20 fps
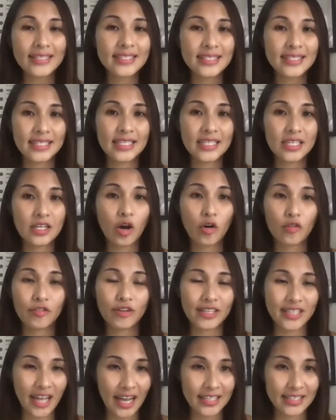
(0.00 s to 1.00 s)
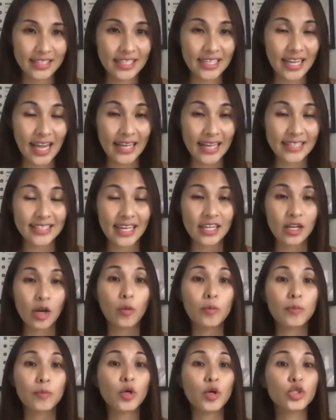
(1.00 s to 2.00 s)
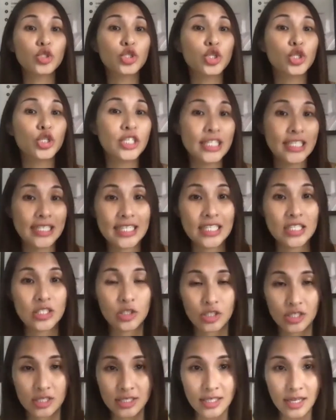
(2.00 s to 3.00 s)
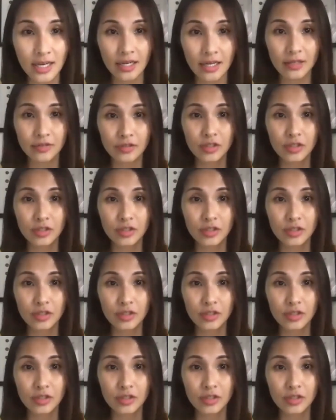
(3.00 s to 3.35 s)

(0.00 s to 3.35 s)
see COVID-19 as an opportunity to serve.